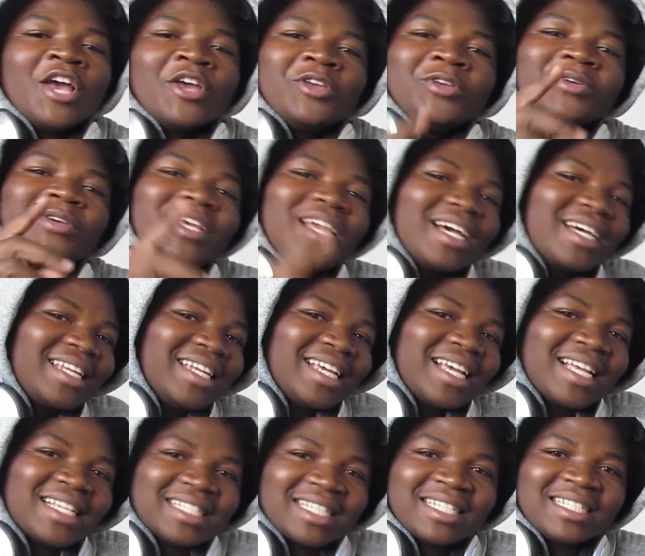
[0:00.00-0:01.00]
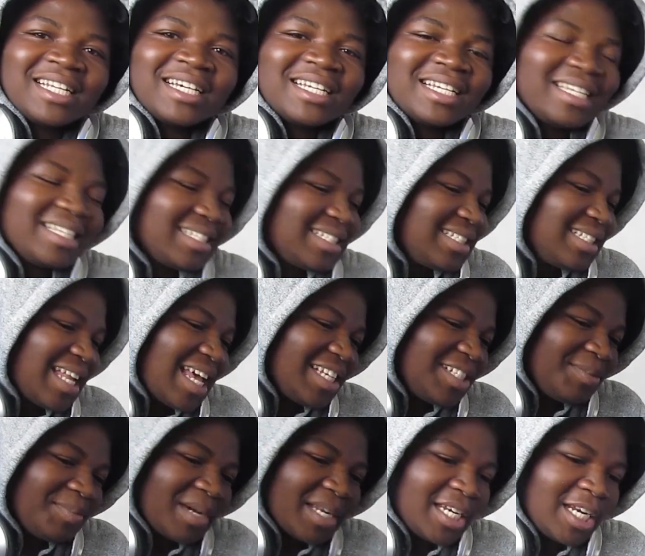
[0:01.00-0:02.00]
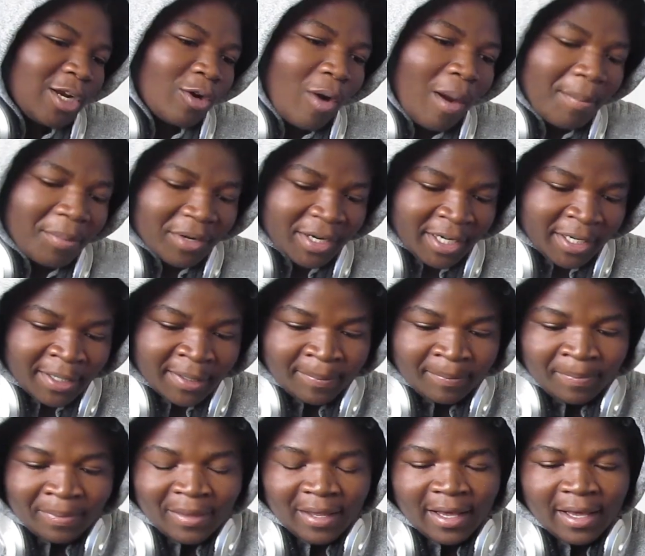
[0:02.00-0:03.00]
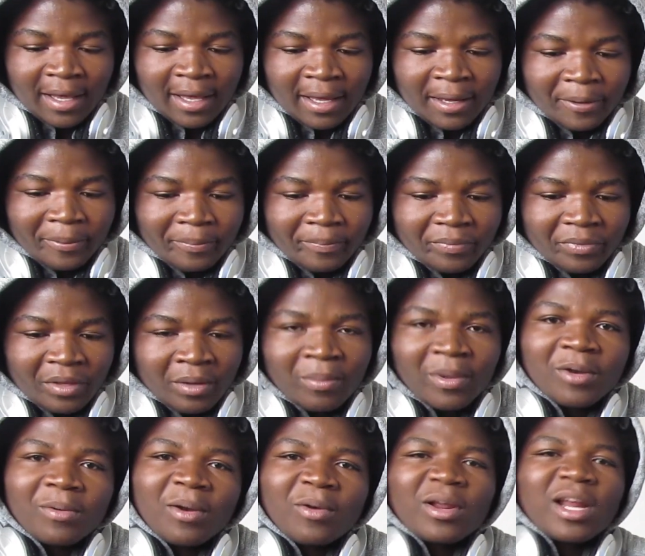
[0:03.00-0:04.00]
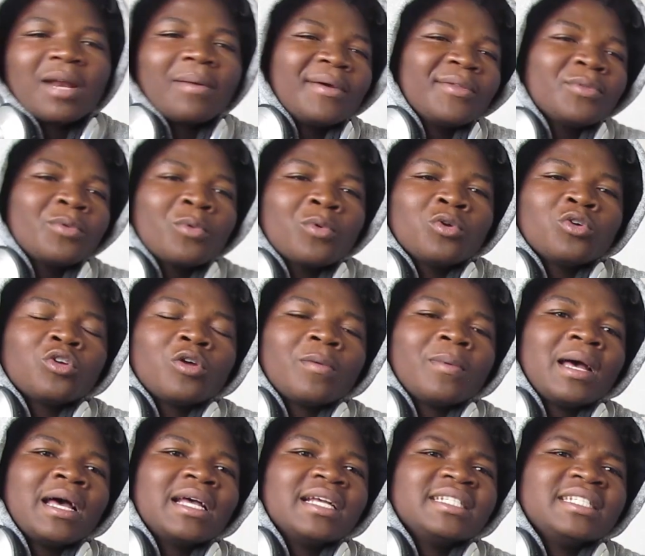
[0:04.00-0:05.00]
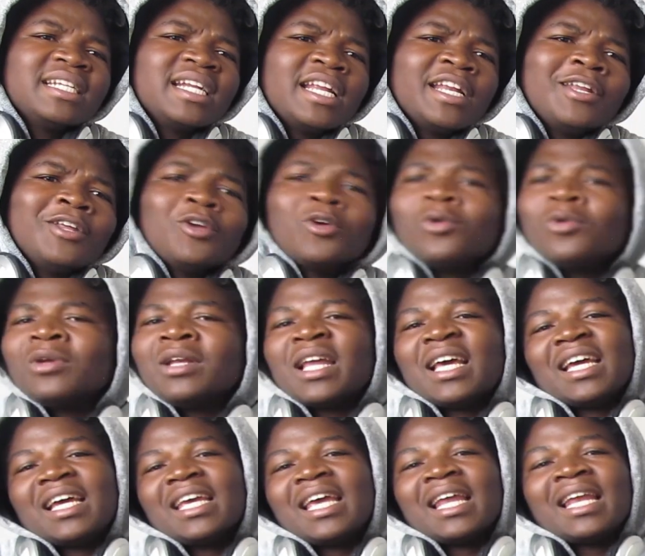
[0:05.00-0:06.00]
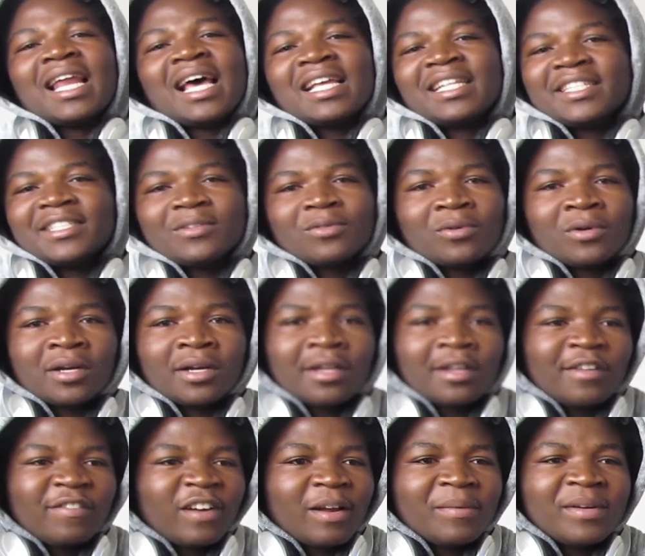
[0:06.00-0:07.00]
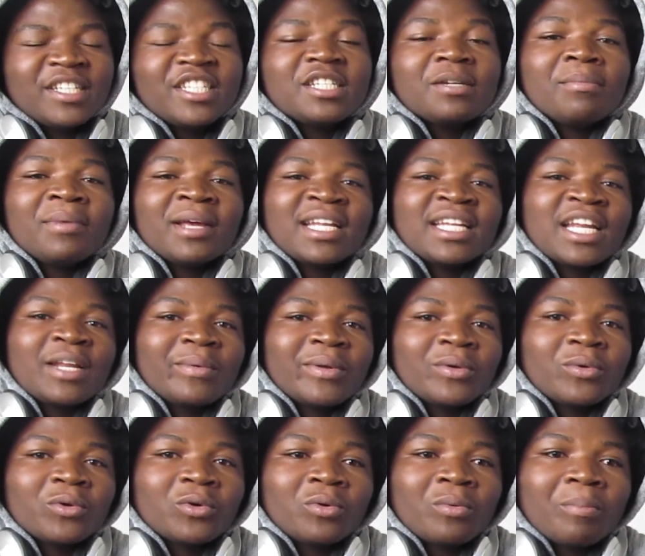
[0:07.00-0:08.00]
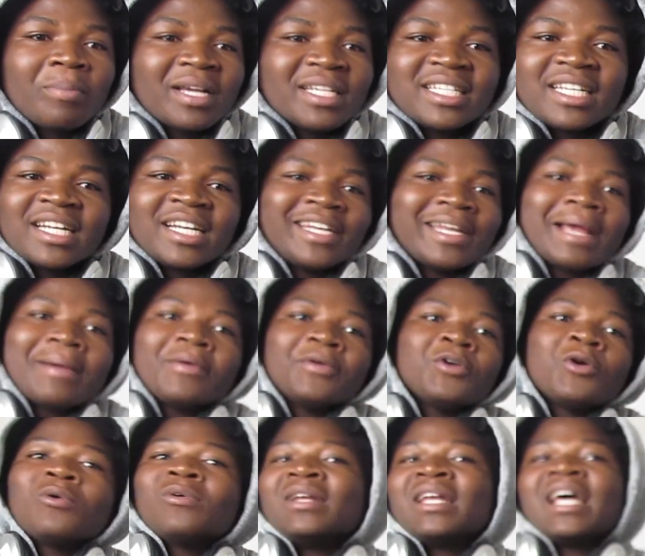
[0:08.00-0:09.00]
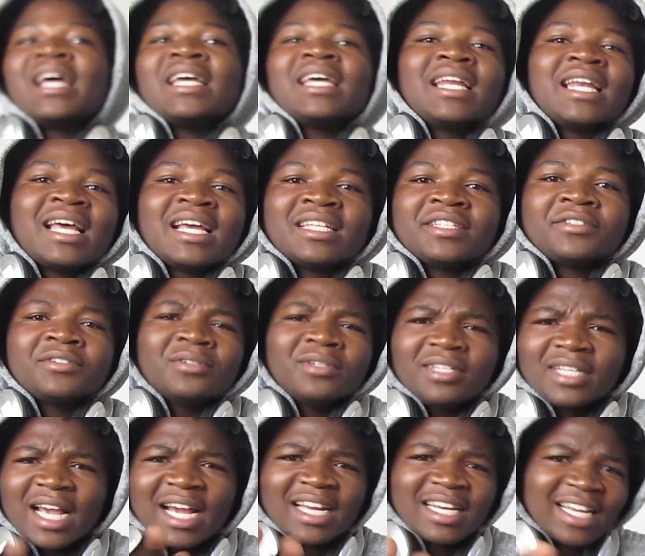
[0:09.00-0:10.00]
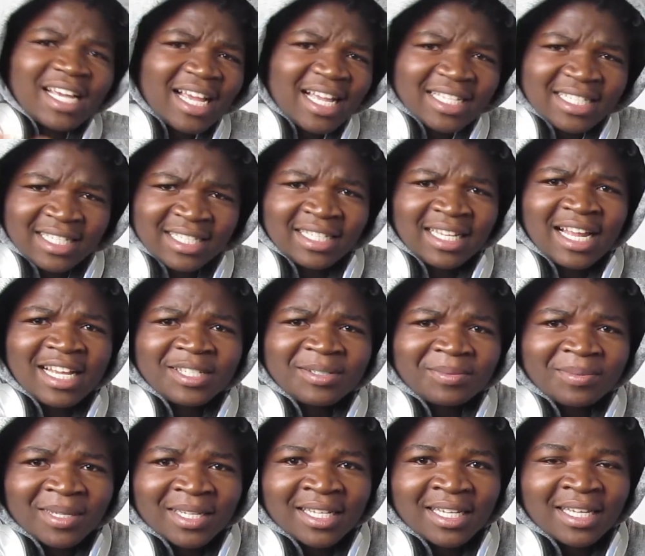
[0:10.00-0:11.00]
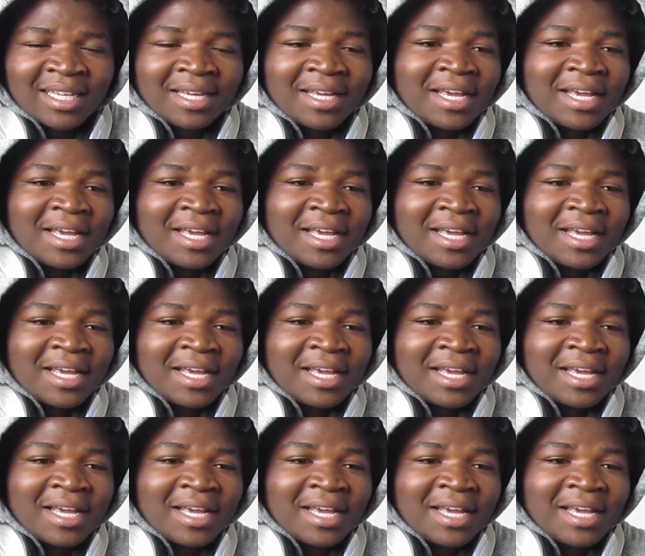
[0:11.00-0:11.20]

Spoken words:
You young niggas is lunch money. Look what Ben not gonna do kundoba chere yo lie ya lunch. If I'm teaching a bit lemon motum patcher and yo lie ya lunch. You young niggas is lunch money.